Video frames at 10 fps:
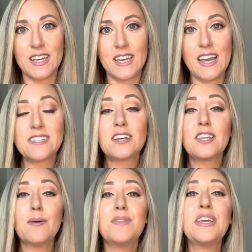It's a
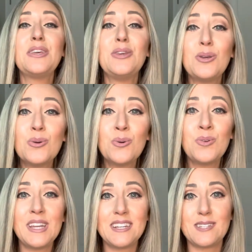club that you
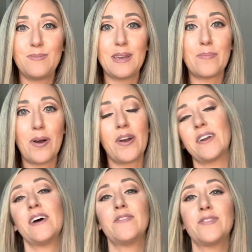need to be a part
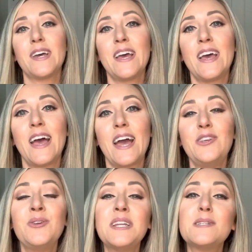of. And
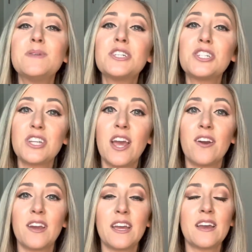you need to be
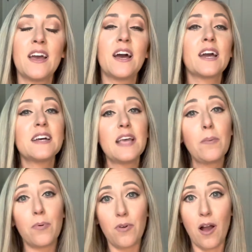sharing. Guys, I
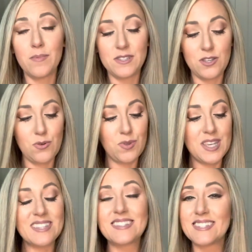promise you,
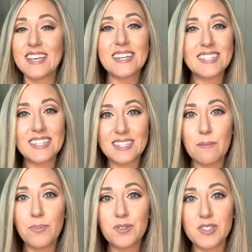these 6
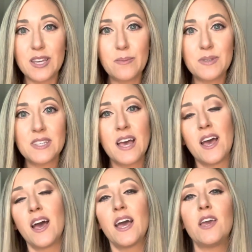simple tips,
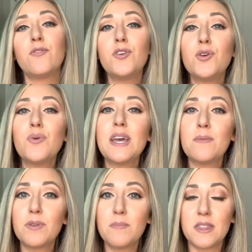if you
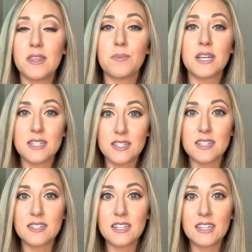implement them
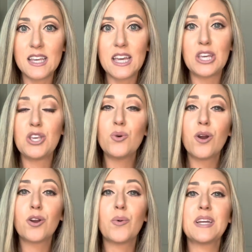consistently, you are
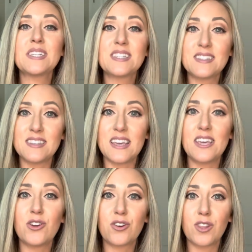going to see
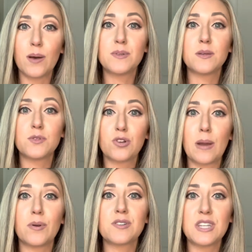your club
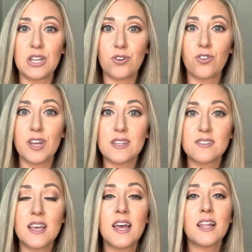subscribers increase.
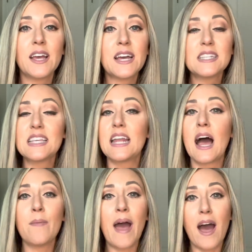Like I said,
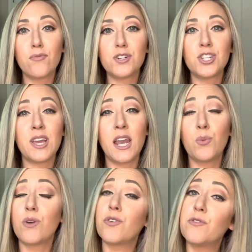I'm averaging
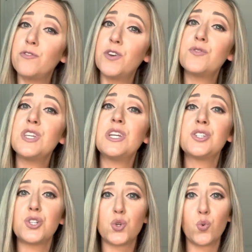anywhere from 15
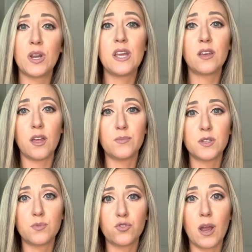to 20 club
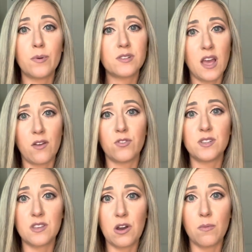subscribers every
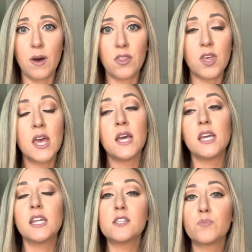single month.
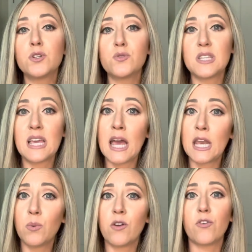It is producing
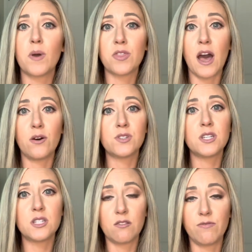anywhere from
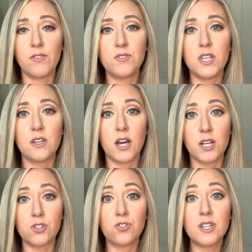1,000 to
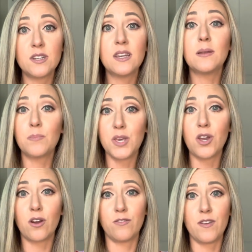1,500 in
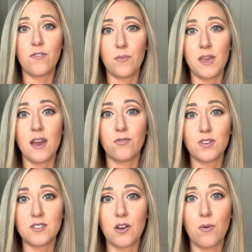PRV for me every
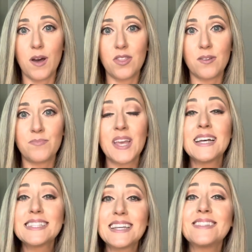single month.
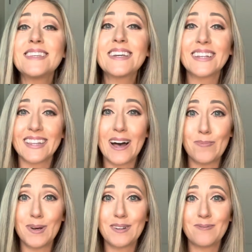Scentsy Club.